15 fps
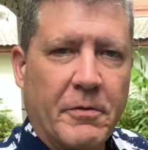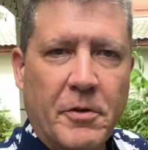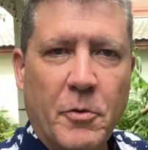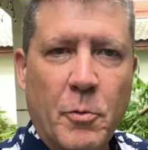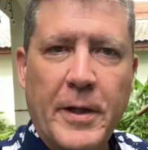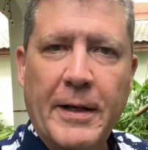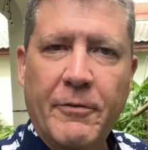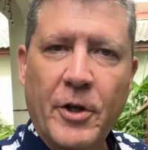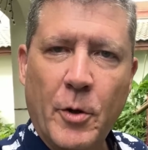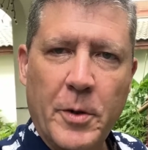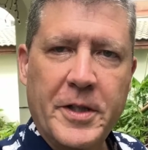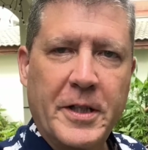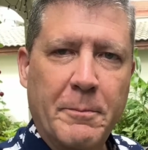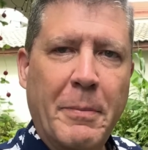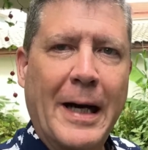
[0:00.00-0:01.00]
You would never know
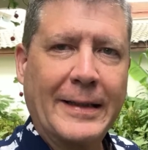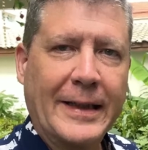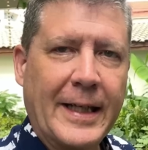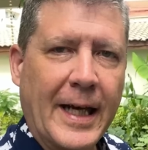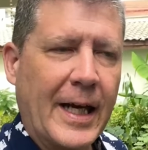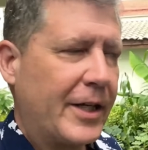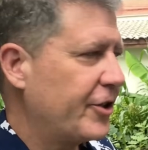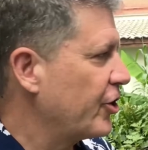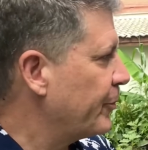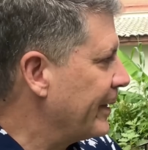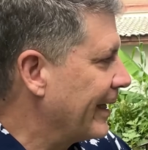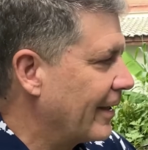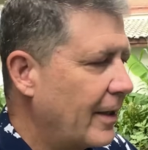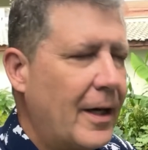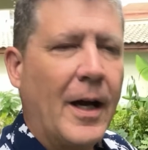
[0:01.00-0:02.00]
it's in Pattaya. It'd just
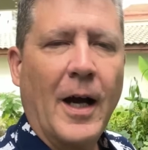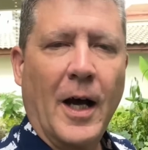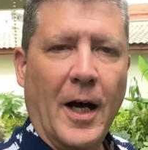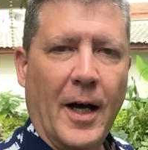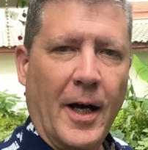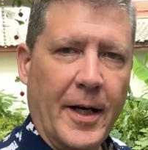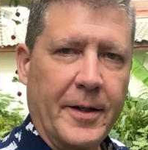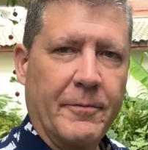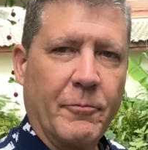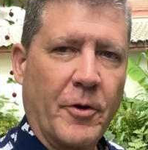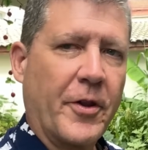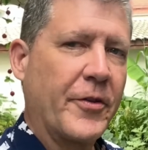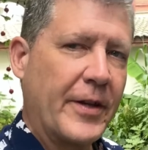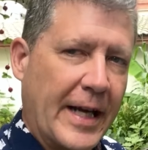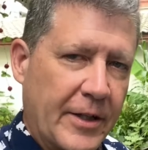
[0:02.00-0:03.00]
be a hut
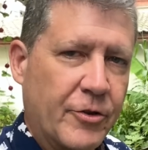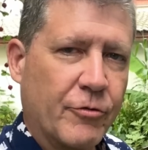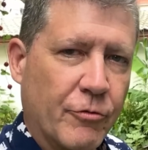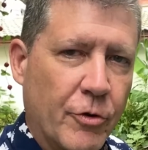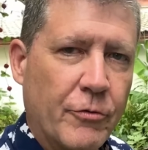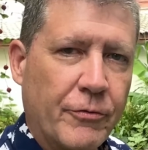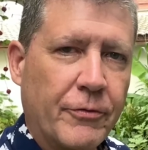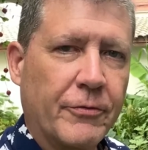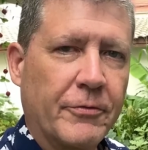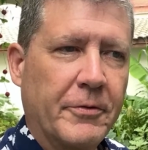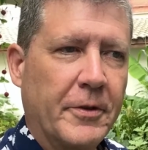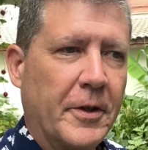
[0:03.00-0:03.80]
with a thatched roof